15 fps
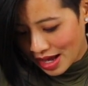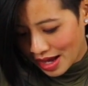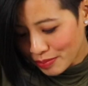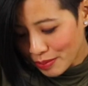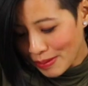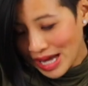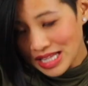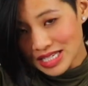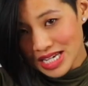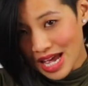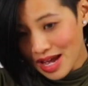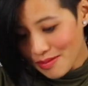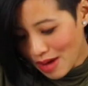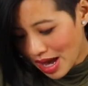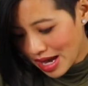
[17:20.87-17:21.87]
But by the
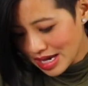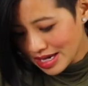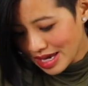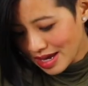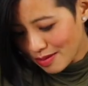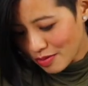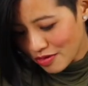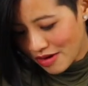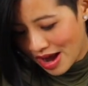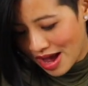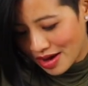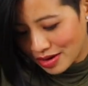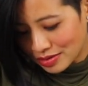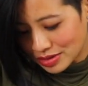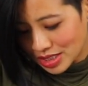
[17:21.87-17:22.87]
time I came
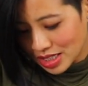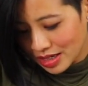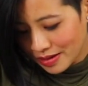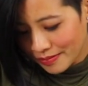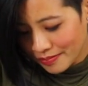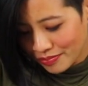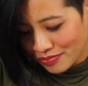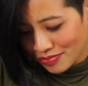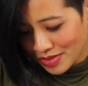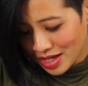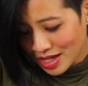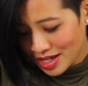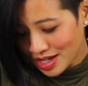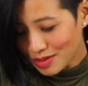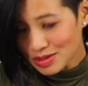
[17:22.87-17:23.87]
around,
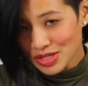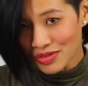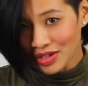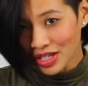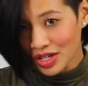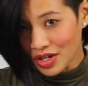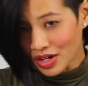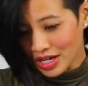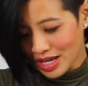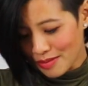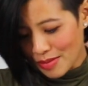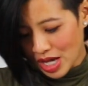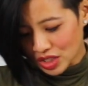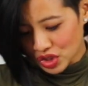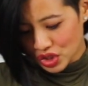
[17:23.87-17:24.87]
he wasn't really cooking
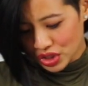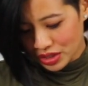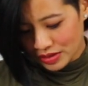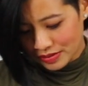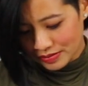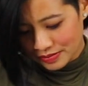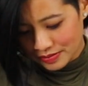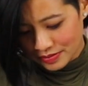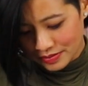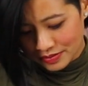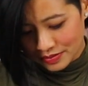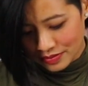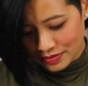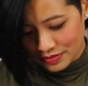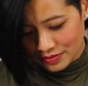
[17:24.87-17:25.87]
much.
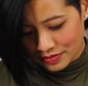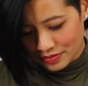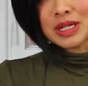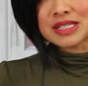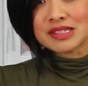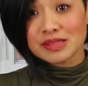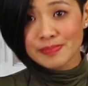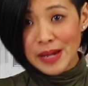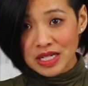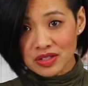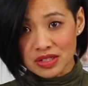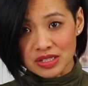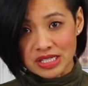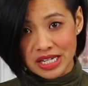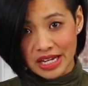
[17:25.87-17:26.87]
But his
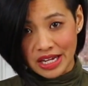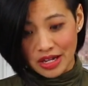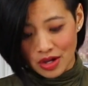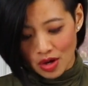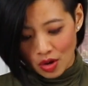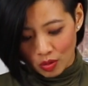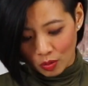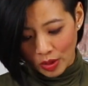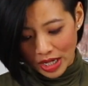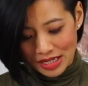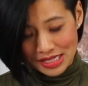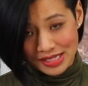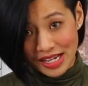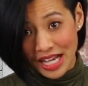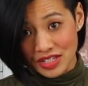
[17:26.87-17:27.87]
specialty
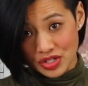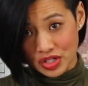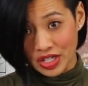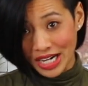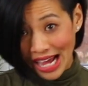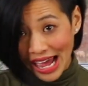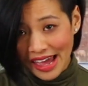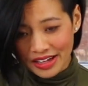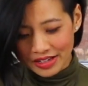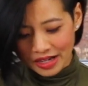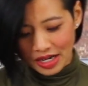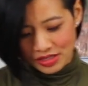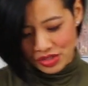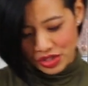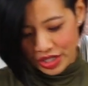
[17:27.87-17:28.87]
was custard, egg
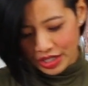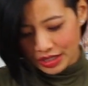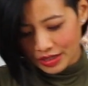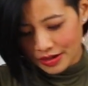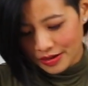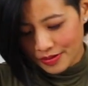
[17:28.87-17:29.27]
custard.